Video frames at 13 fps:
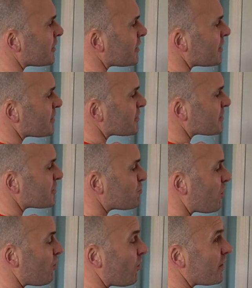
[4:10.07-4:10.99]
So there's
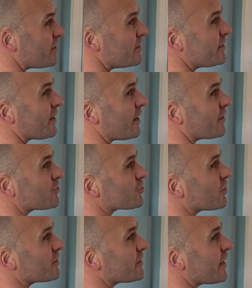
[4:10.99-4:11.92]
one way that you can try
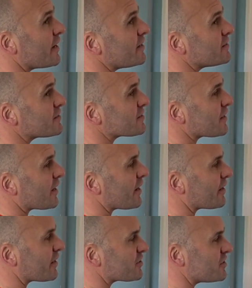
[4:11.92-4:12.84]
and get into that and
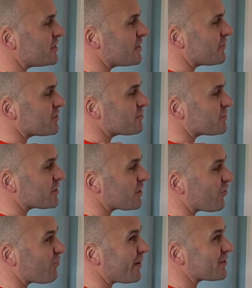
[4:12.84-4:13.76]
actually give it some
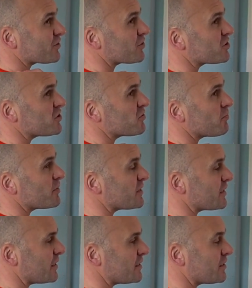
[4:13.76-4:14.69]
self-massage, which is
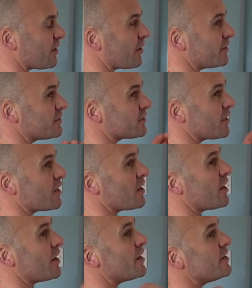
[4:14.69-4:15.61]
particularly tight,
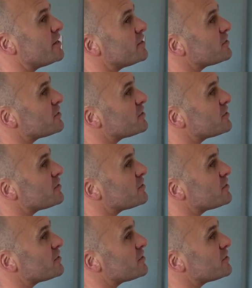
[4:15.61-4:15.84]
is